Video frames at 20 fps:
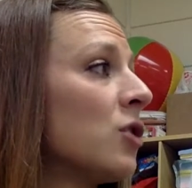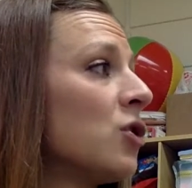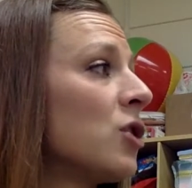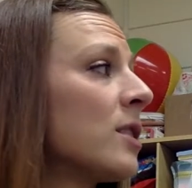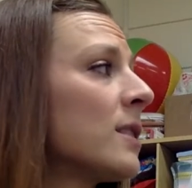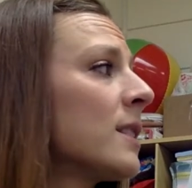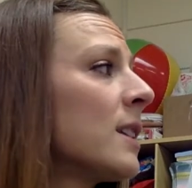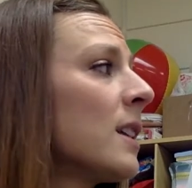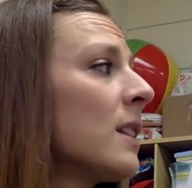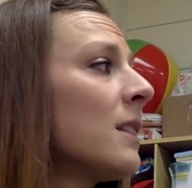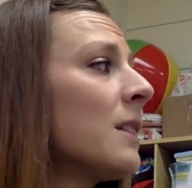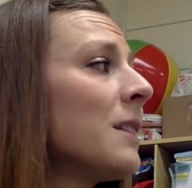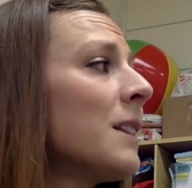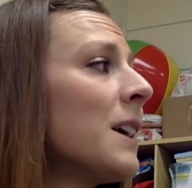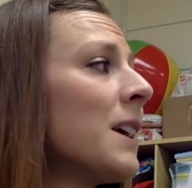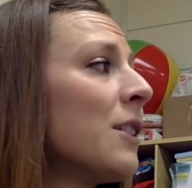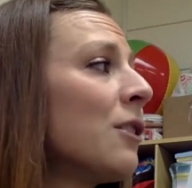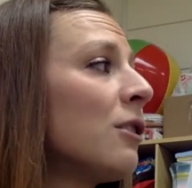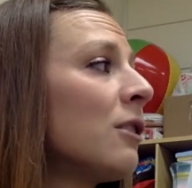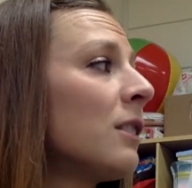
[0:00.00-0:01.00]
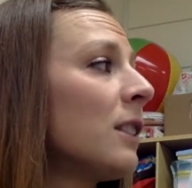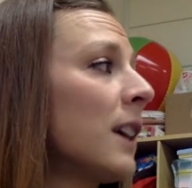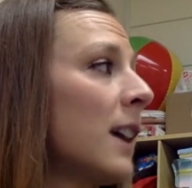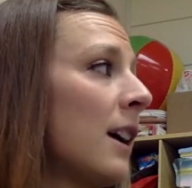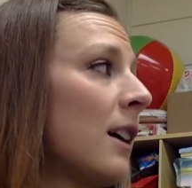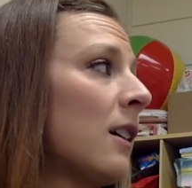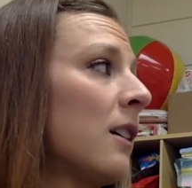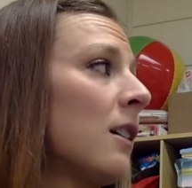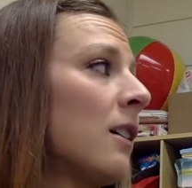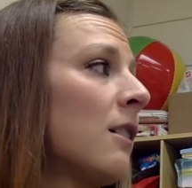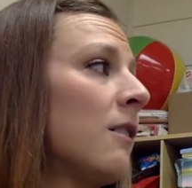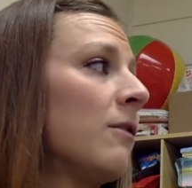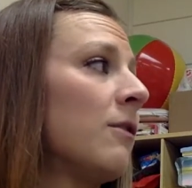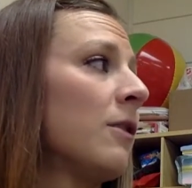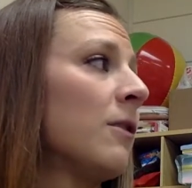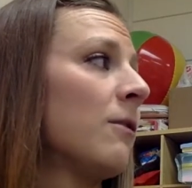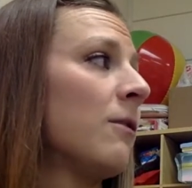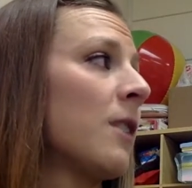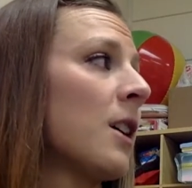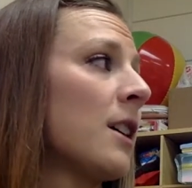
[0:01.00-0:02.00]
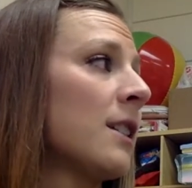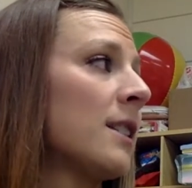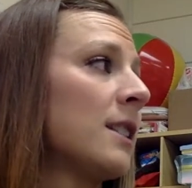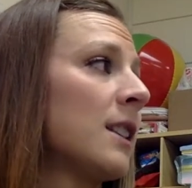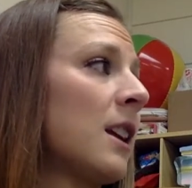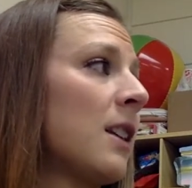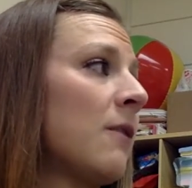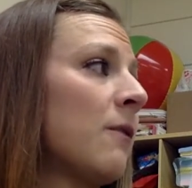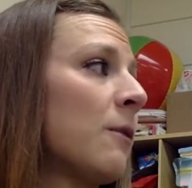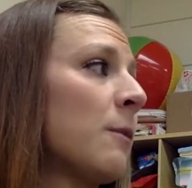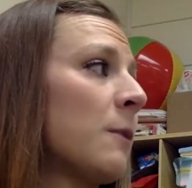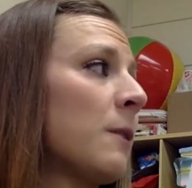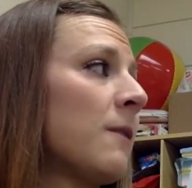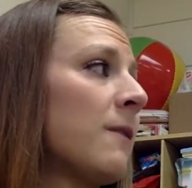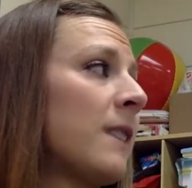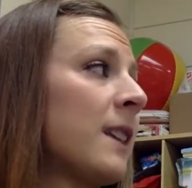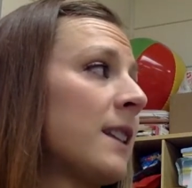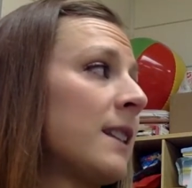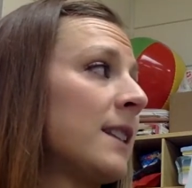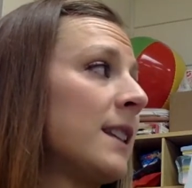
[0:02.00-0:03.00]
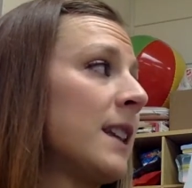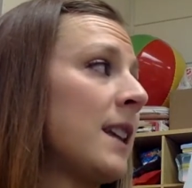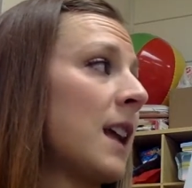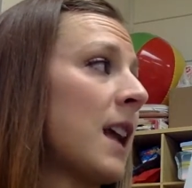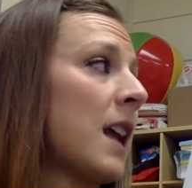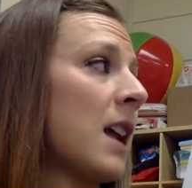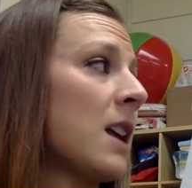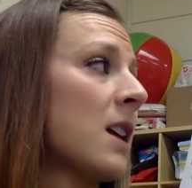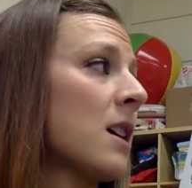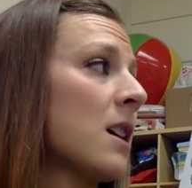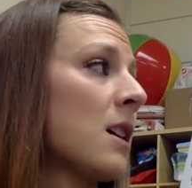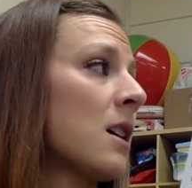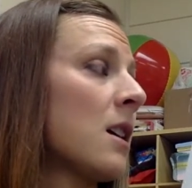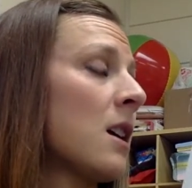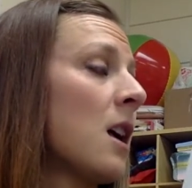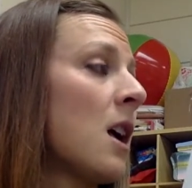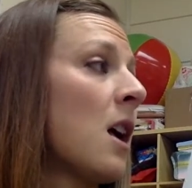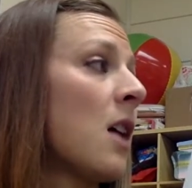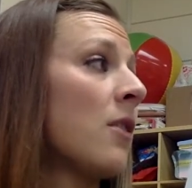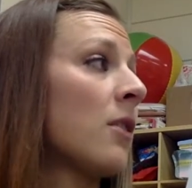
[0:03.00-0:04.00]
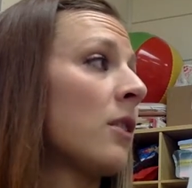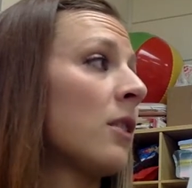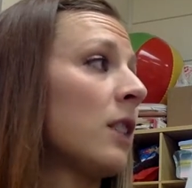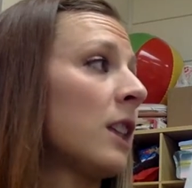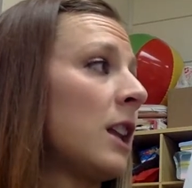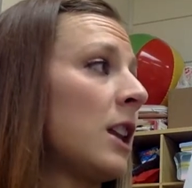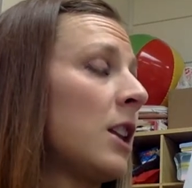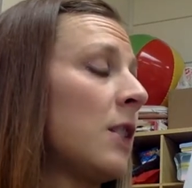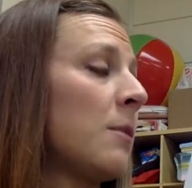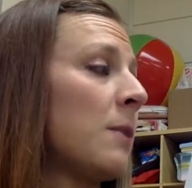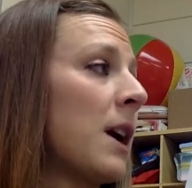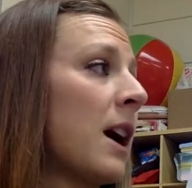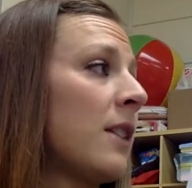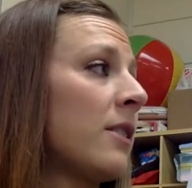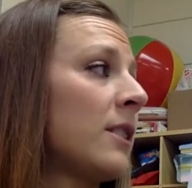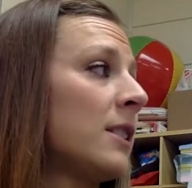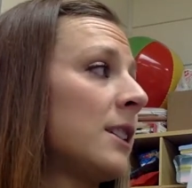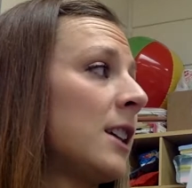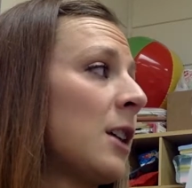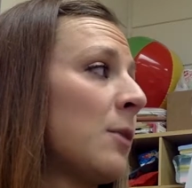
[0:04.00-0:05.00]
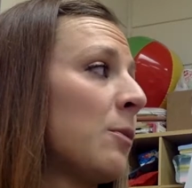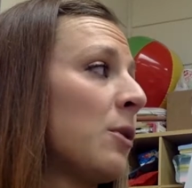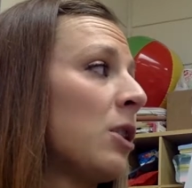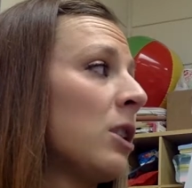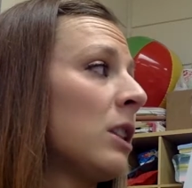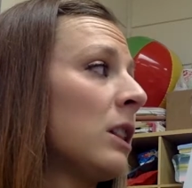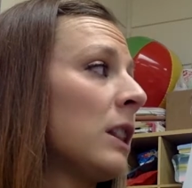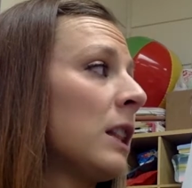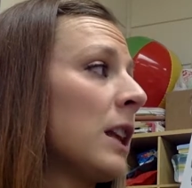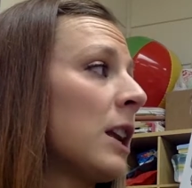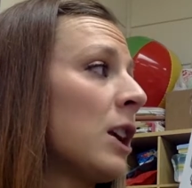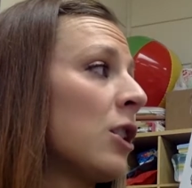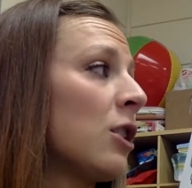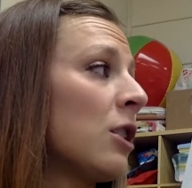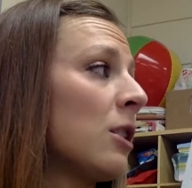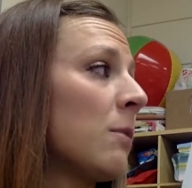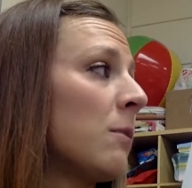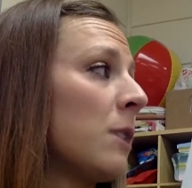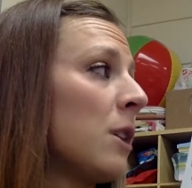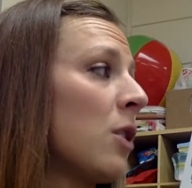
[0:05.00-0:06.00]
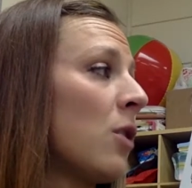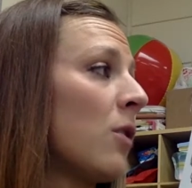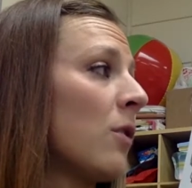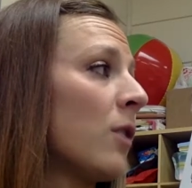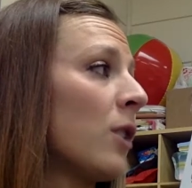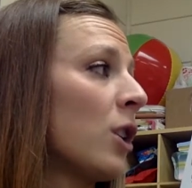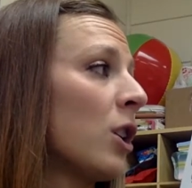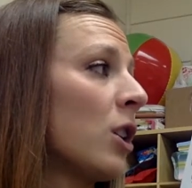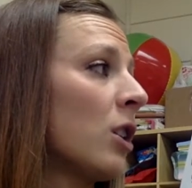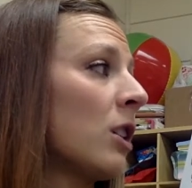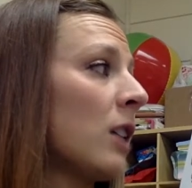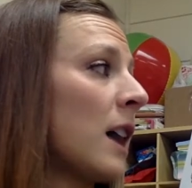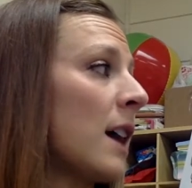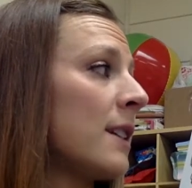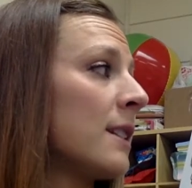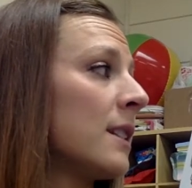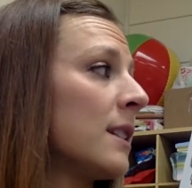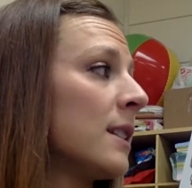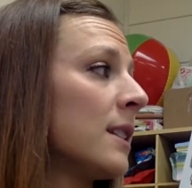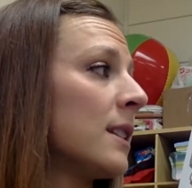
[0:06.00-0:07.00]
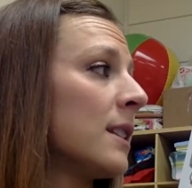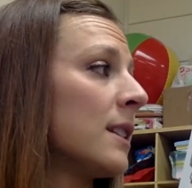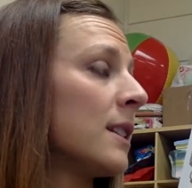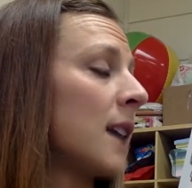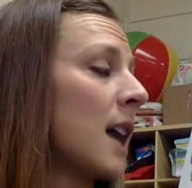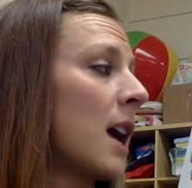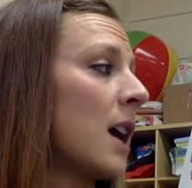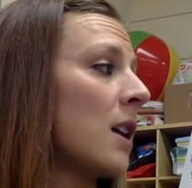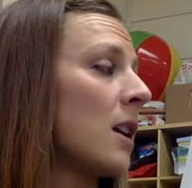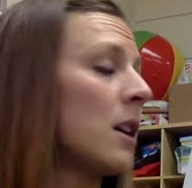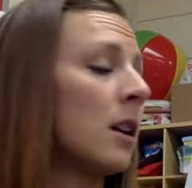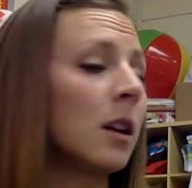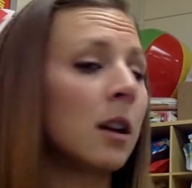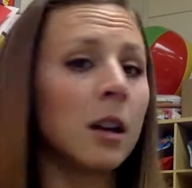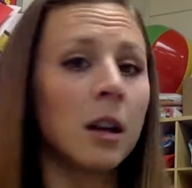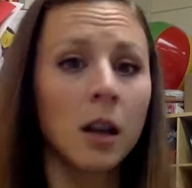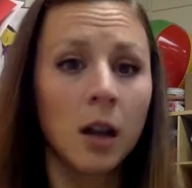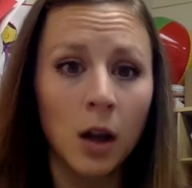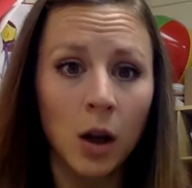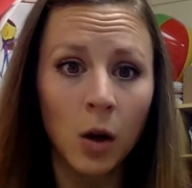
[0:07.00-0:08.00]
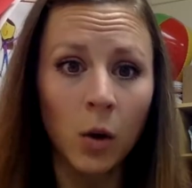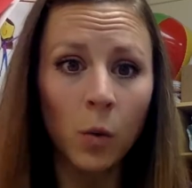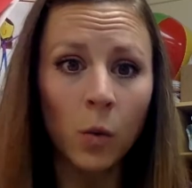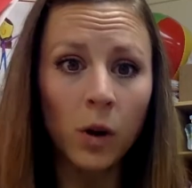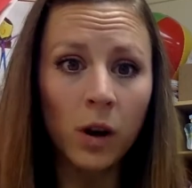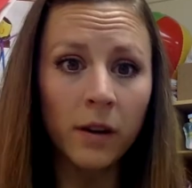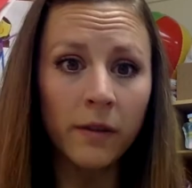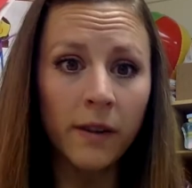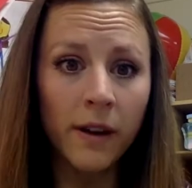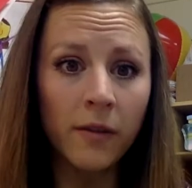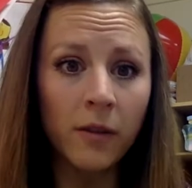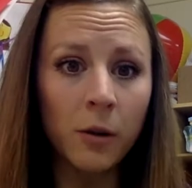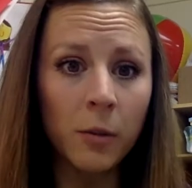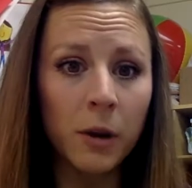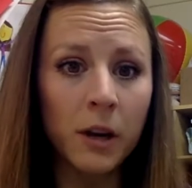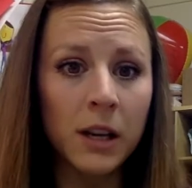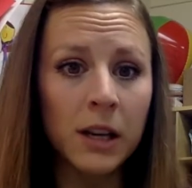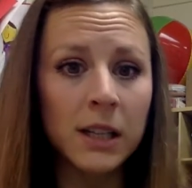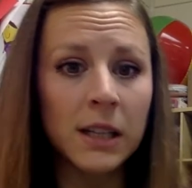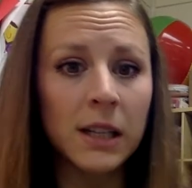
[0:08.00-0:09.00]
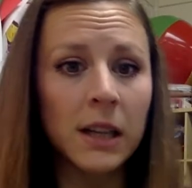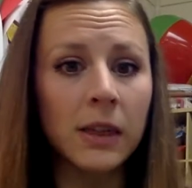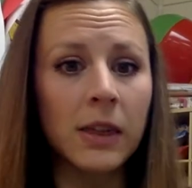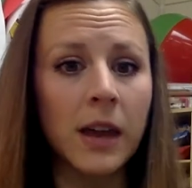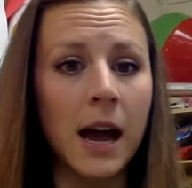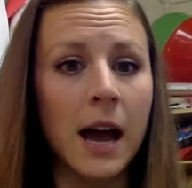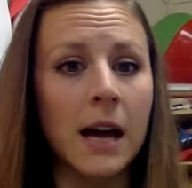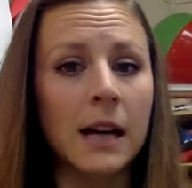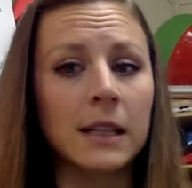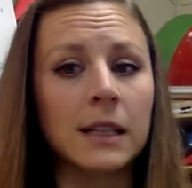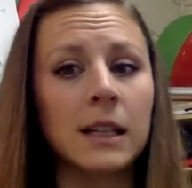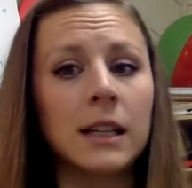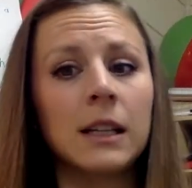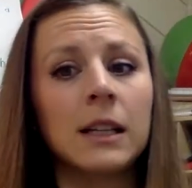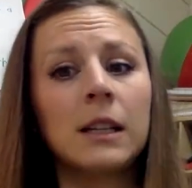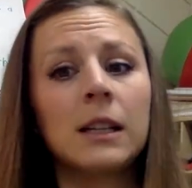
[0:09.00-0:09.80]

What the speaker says: just a little lick of the frosting from the fancy cake. The lady behind the table glared at me over her glasses and said, "What if everybody did that?"